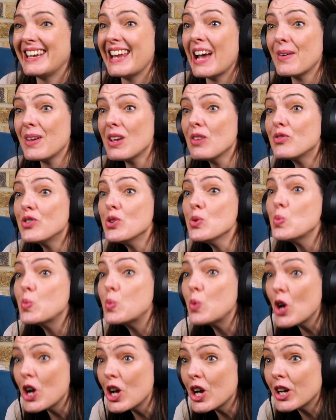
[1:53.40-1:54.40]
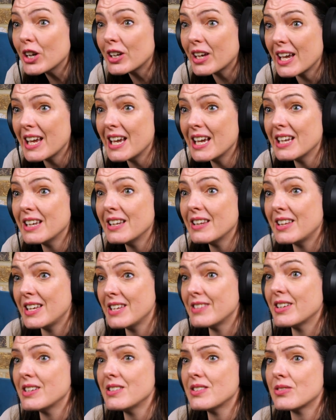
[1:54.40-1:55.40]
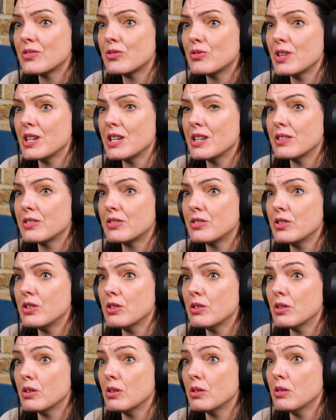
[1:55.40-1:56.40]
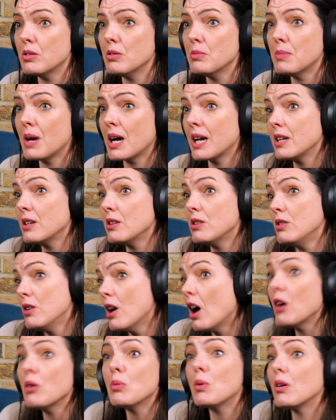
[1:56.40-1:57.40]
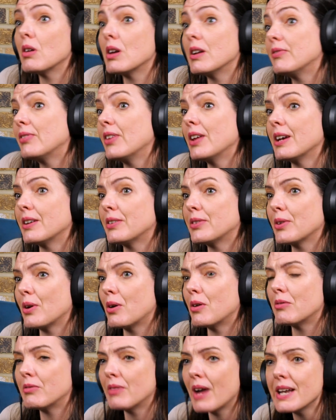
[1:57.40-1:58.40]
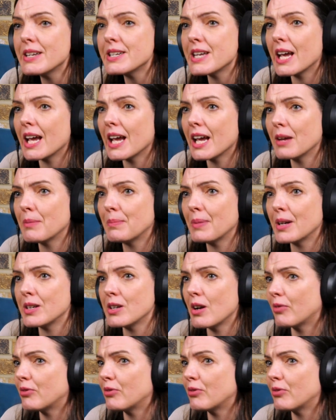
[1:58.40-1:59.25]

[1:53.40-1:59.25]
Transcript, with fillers: Now, if you work in these industries, you might know all of this already, but